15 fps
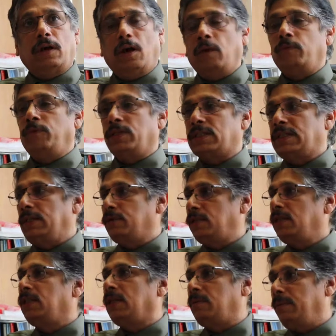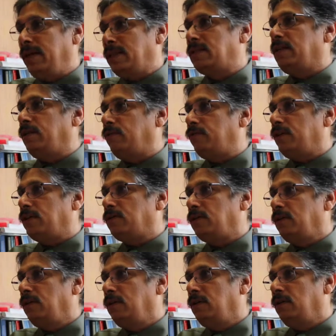obviously you see that makes a difference.